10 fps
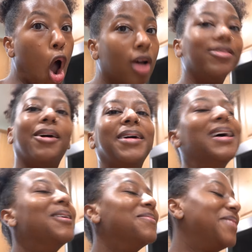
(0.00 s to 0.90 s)
No,
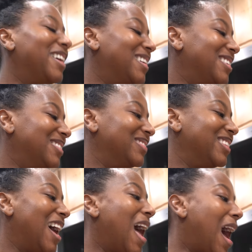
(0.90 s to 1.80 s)

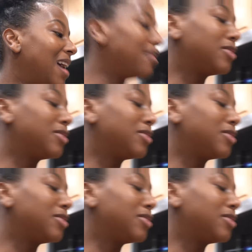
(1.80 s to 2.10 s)
but I am